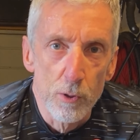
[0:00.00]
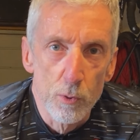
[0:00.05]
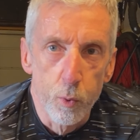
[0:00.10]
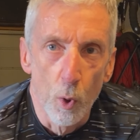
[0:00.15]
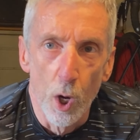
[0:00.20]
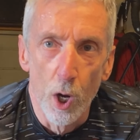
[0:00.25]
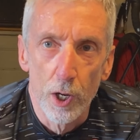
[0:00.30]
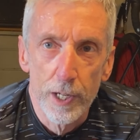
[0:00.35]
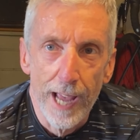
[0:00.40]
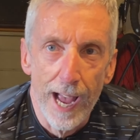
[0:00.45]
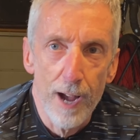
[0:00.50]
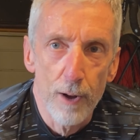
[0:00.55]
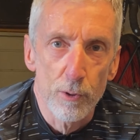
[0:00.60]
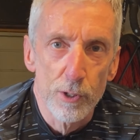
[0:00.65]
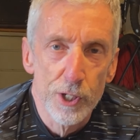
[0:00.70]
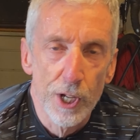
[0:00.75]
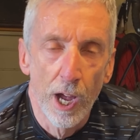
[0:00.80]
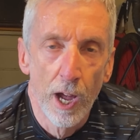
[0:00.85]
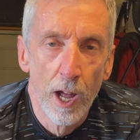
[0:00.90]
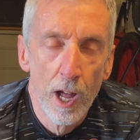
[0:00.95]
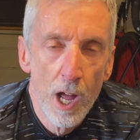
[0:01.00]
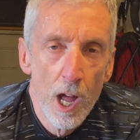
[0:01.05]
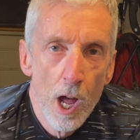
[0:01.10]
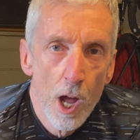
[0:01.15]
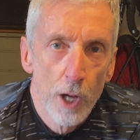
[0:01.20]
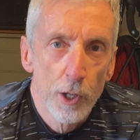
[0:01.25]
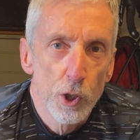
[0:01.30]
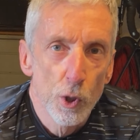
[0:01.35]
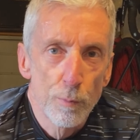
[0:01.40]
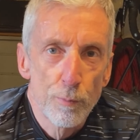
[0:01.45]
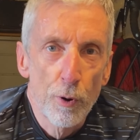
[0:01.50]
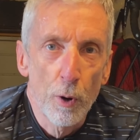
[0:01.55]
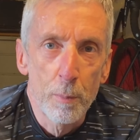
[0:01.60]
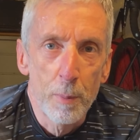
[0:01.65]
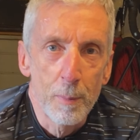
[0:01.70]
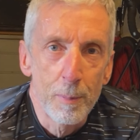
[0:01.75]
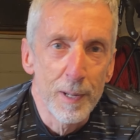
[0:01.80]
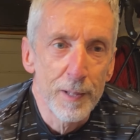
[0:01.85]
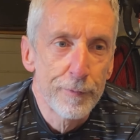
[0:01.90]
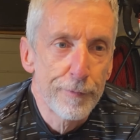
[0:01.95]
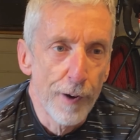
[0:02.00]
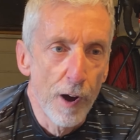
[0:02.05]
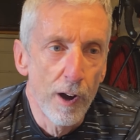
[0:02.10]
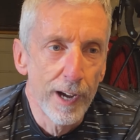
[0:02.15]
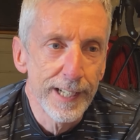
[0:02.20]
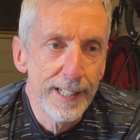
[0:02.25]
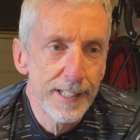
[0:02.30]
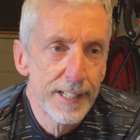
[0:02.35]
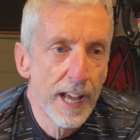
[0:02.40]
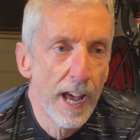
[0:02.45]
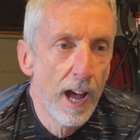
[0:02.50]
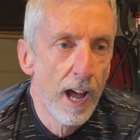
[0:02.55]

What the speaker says: workouts, you'll probably find